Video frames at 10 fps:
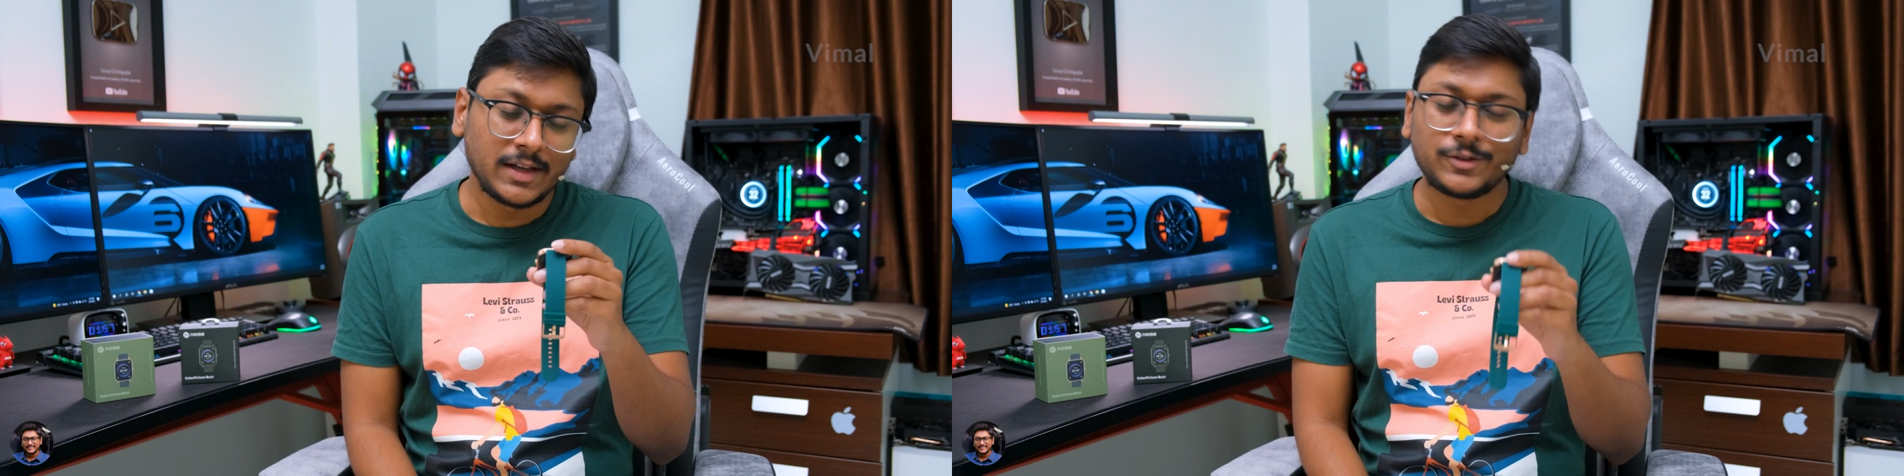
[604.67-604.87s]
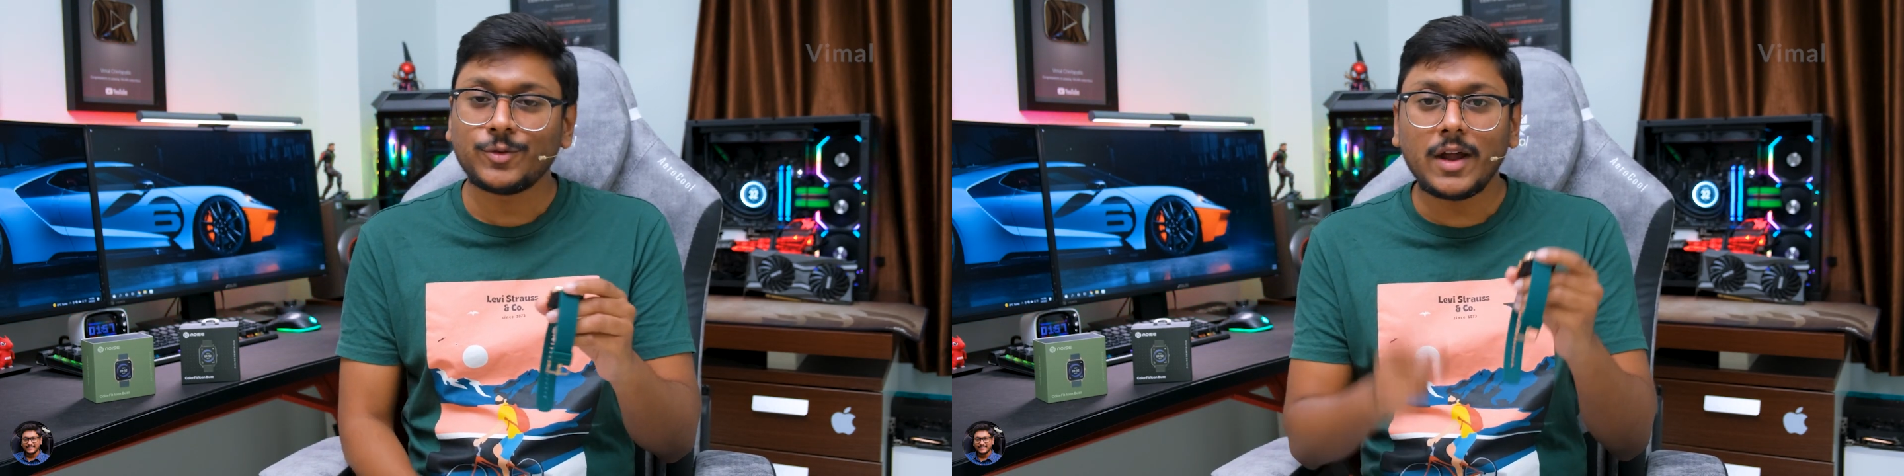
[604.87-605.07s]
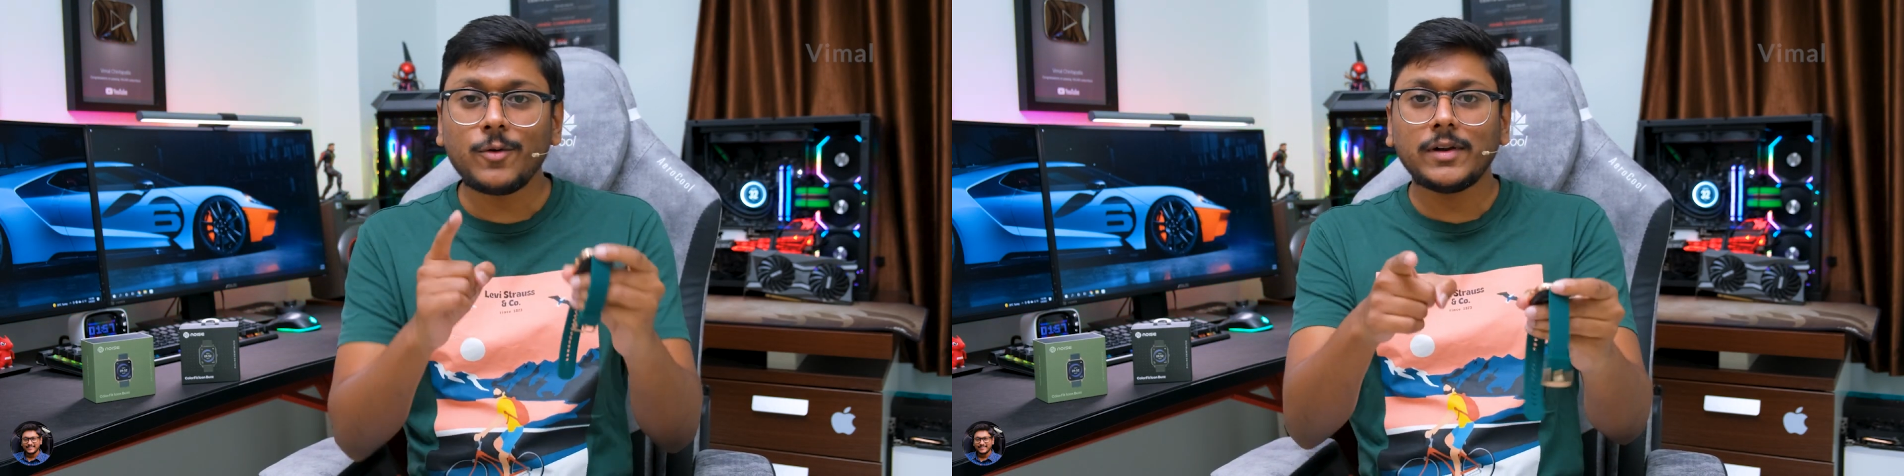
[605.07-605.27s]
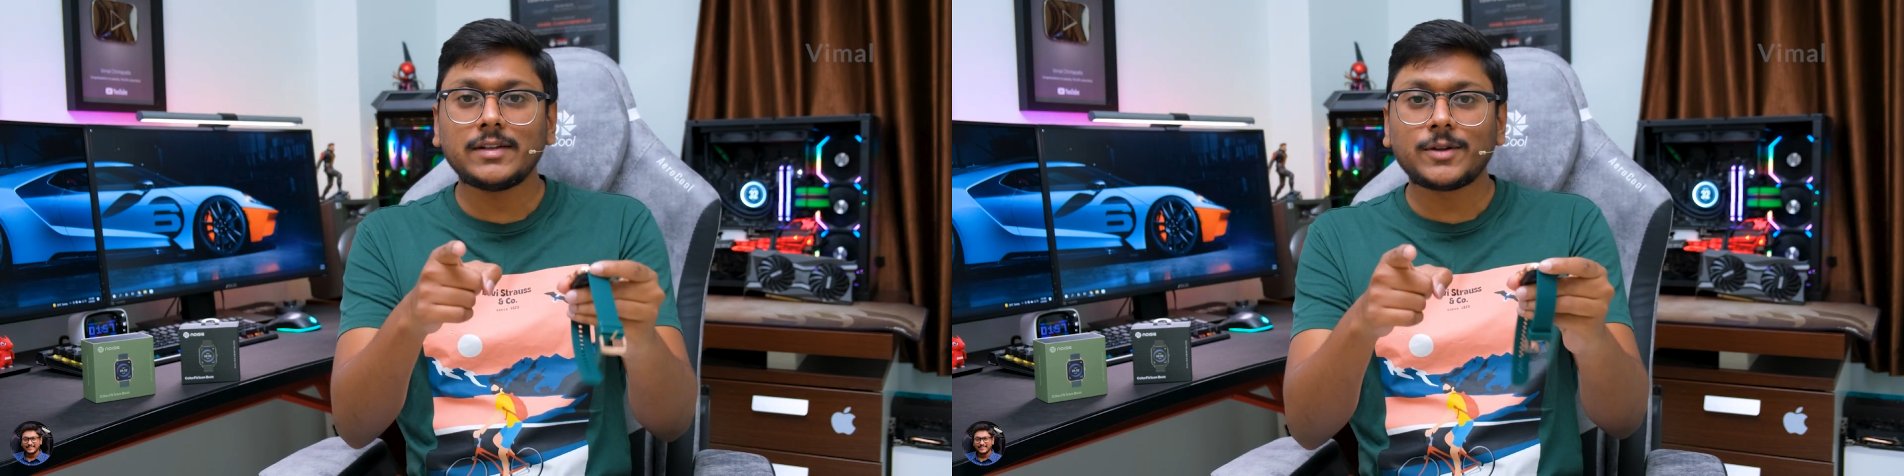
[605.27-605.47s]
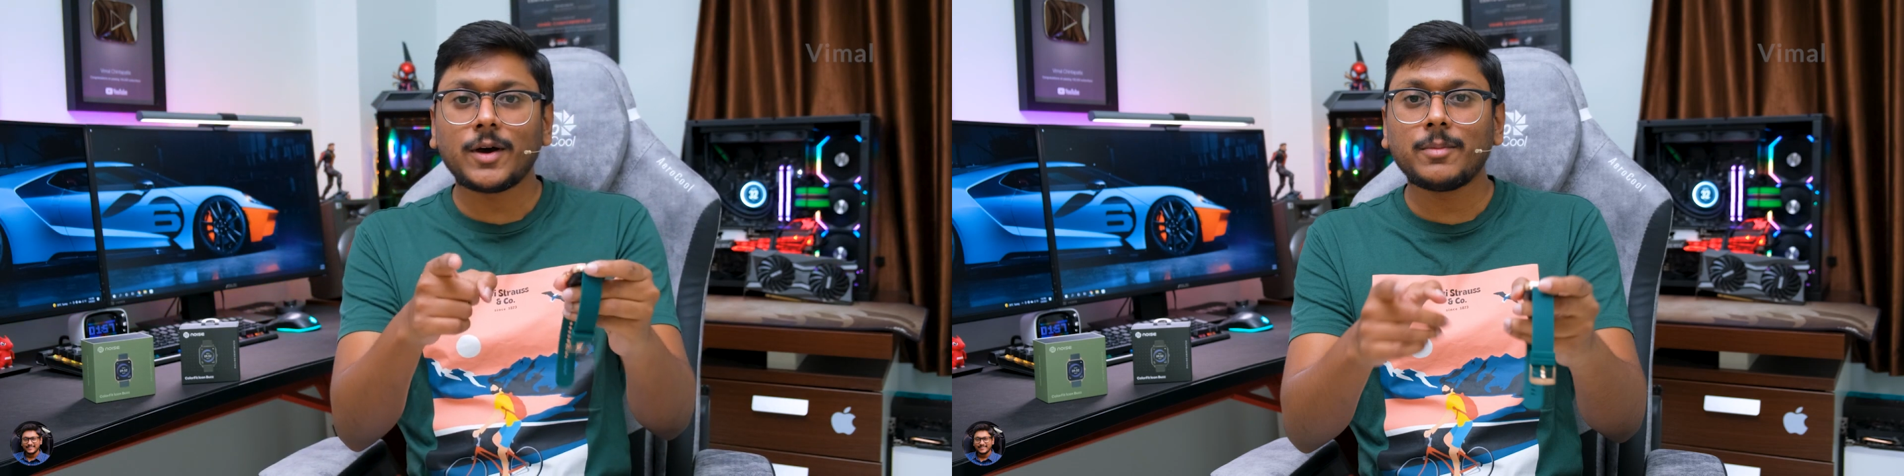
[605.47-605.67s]
So now
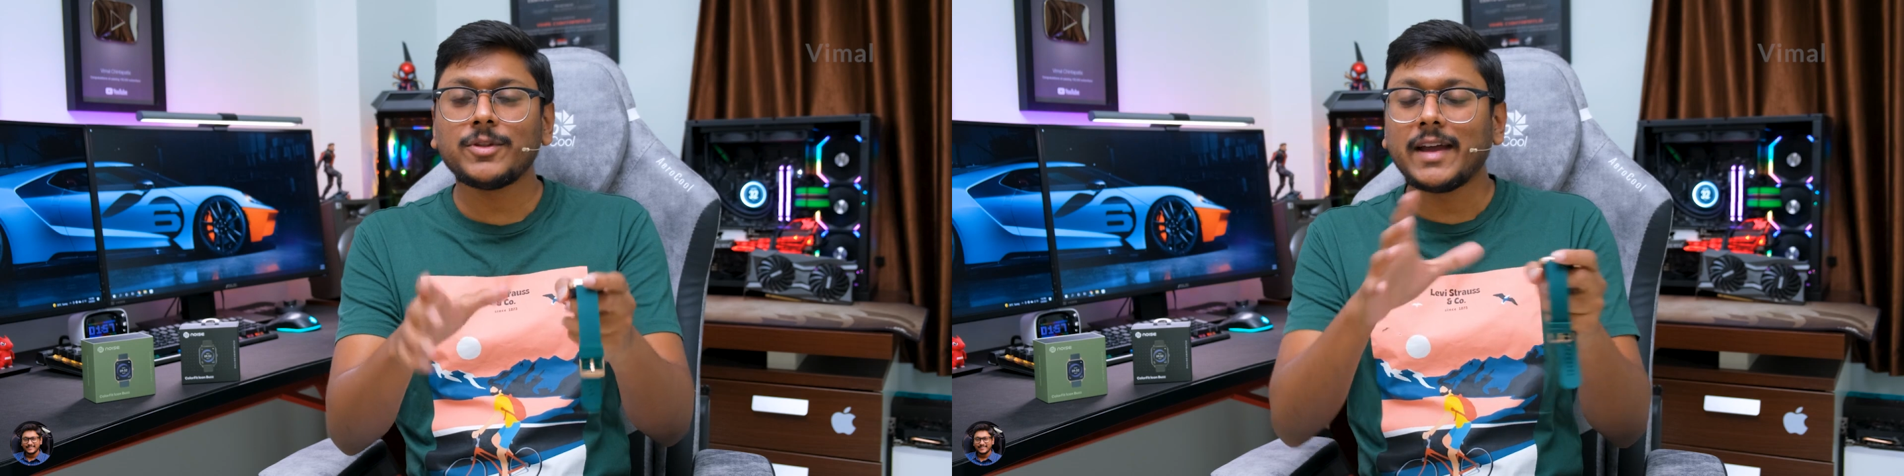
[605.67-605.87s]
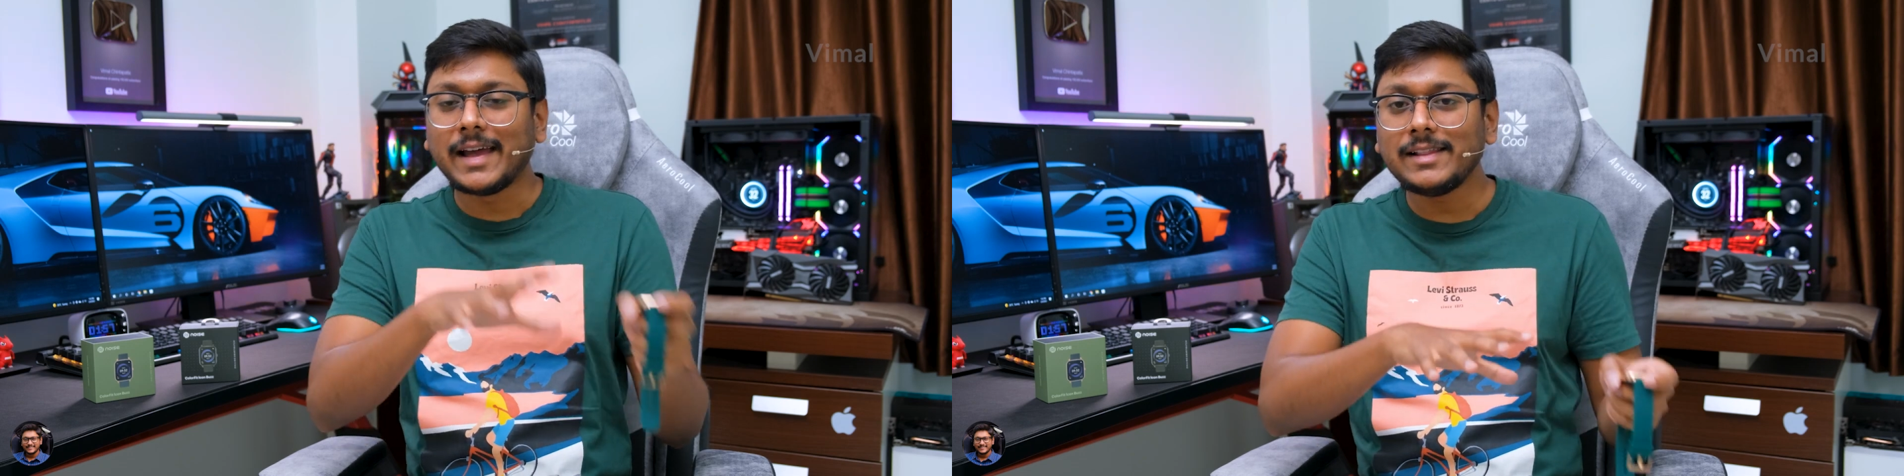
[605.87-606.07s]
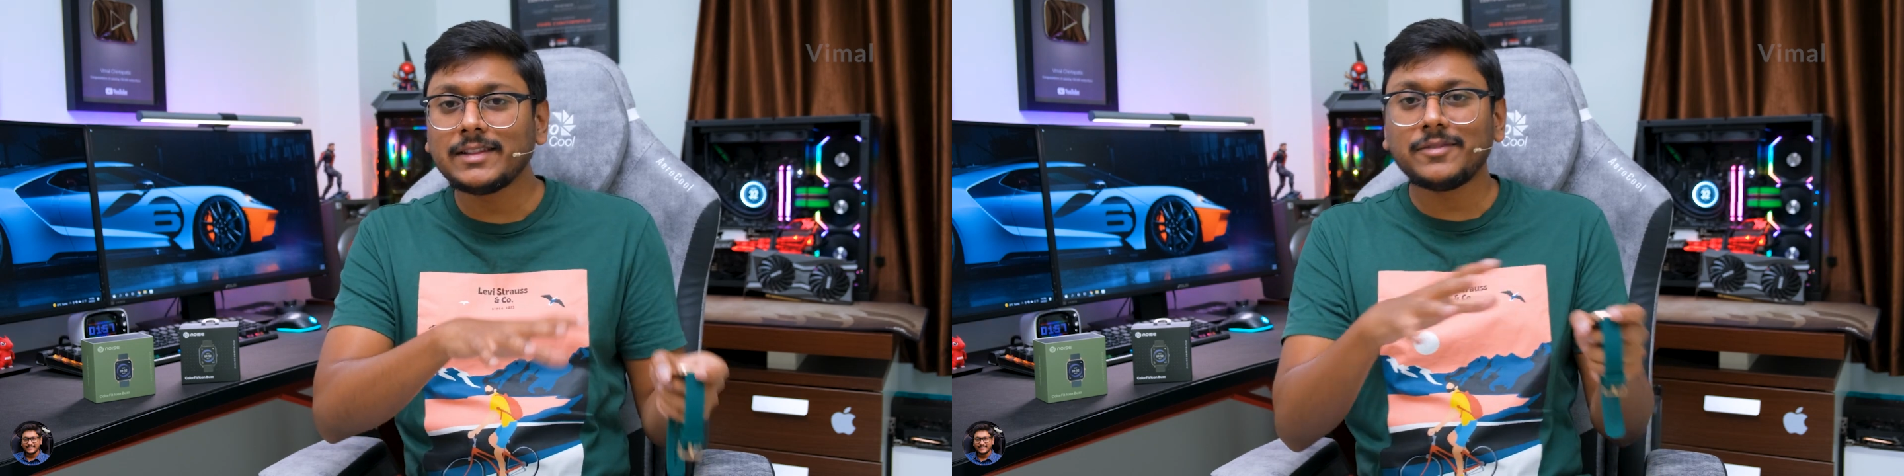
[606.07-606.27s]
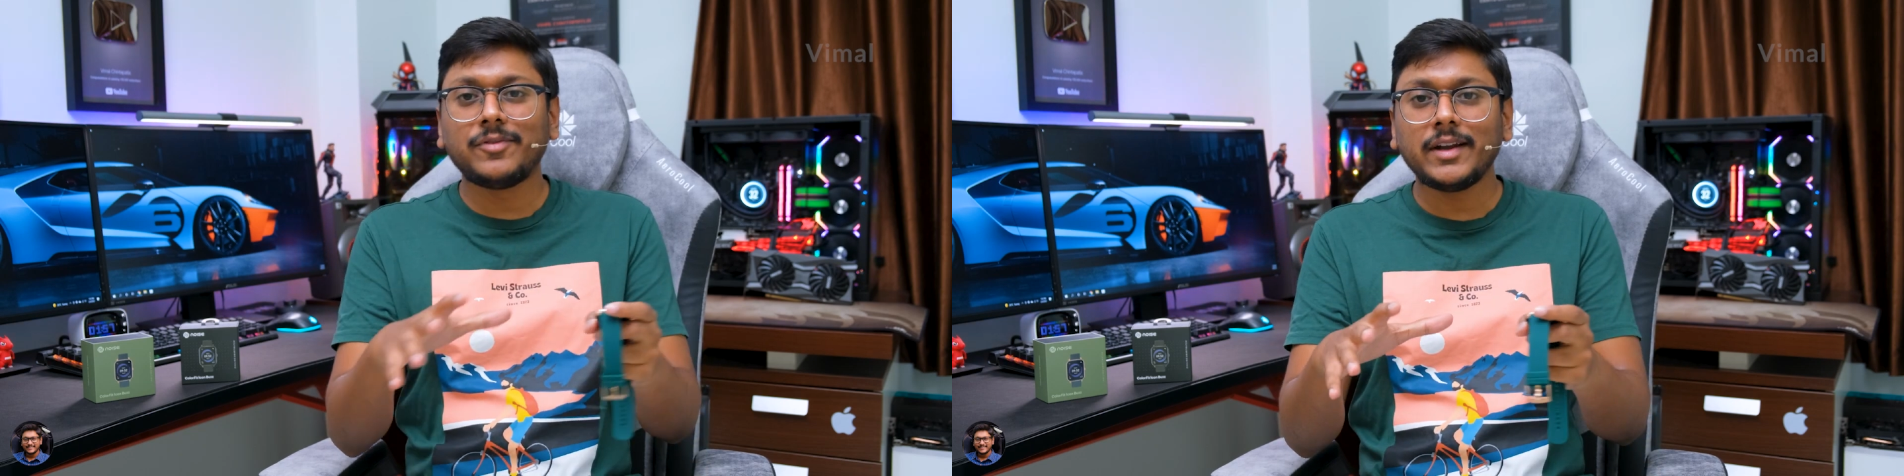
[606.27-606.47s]
let's talk about the health,